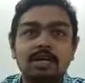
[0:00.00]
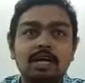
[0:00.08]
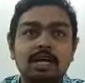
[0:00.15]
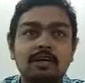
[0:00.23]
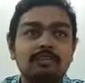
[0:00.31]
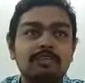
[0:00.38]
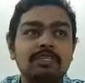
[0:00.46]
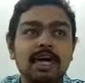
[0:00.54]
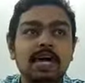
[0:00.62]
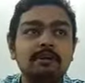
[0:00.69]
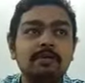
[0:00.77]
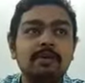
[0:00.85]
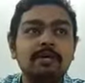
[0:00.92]
If the
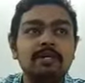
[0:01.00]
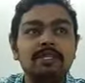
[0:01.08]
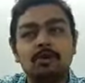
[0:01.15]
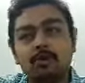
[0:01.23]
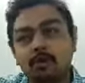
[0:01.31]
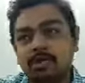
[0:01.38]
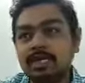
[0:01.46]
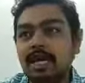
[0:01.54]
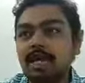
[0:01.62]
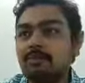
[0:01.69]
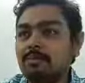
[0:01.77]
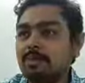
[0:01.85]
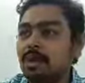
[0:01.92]
chairman is a whole
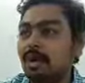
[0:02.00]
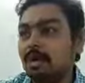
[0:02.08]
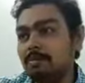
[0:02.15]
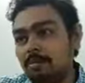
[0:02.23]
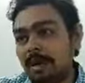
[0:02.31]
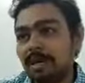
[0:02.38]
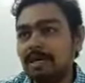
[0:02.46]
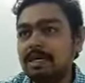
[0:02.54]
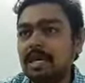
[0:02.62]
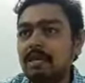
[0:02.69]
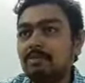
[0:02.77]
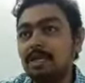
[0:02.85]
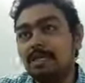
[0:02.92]
time or part
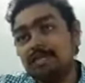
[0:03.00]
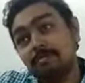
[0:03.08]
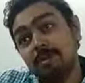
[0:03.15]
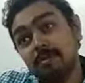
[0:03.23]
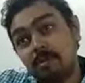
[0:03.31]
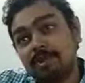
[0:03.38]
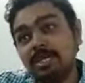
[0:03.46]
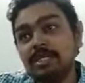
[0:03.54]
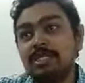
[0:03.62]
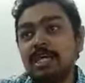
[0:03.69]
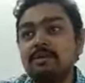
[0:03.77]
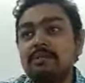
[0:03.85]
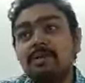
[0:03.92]
time, is a promoter
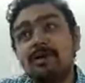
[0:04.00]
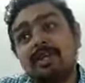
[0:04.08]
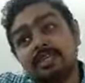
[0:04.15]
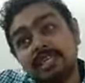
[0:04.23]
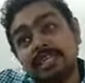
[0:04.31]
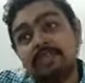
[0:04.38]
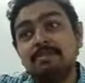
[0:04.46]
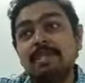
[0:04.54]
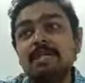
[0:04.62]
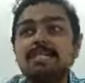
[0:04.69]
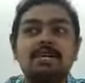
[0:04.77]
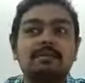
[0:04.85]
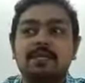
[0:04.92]
chairman or is an independent
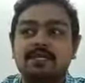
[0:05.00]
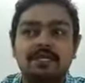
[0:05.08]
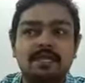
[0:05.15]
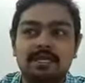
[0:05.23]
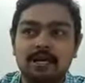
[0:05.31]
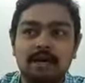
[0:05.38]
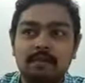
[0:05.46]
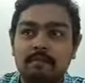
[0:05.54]
chairman, etc.